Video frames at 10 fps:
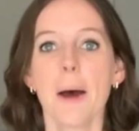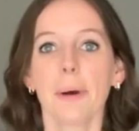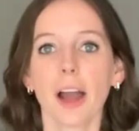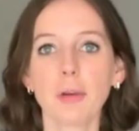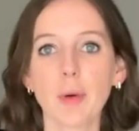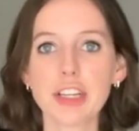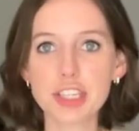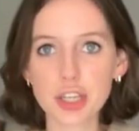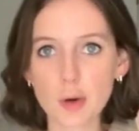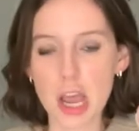but I'm going
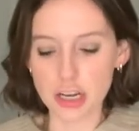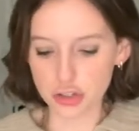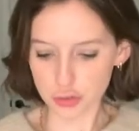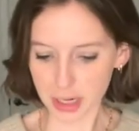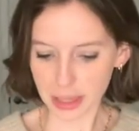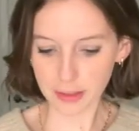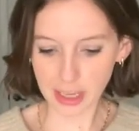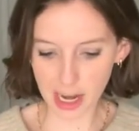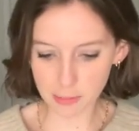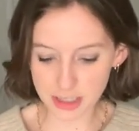to shrink the
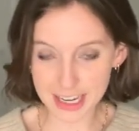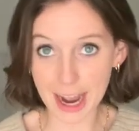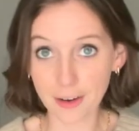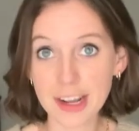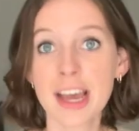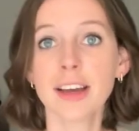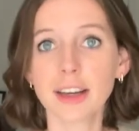camera down,